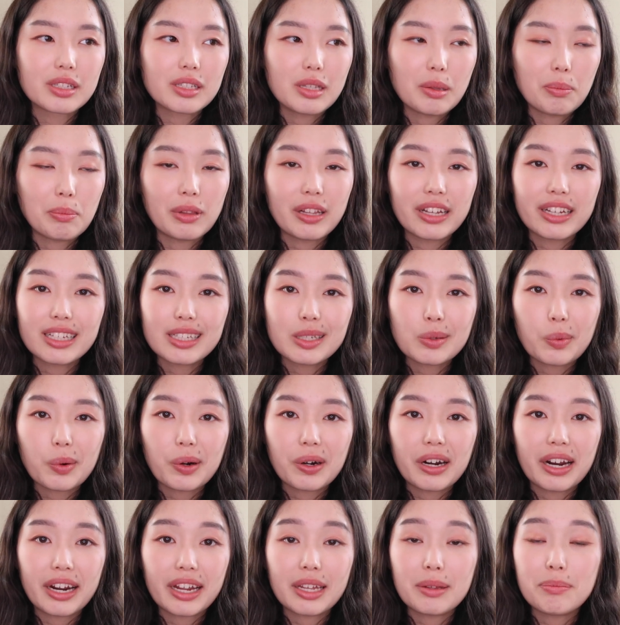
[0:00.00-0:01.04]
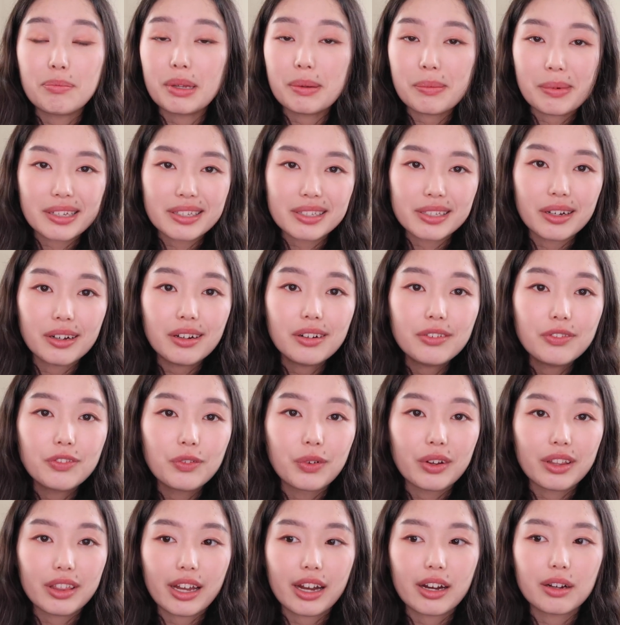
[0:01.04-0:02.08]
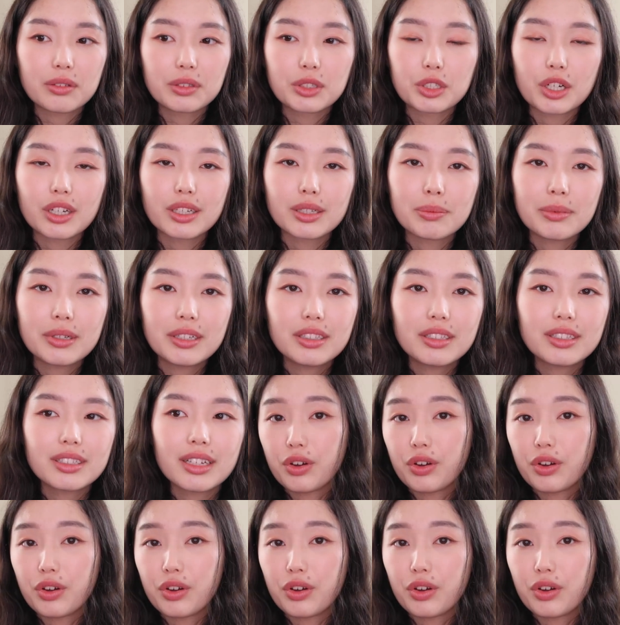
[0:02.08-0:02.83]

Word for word: the place where I can be myself without judgment,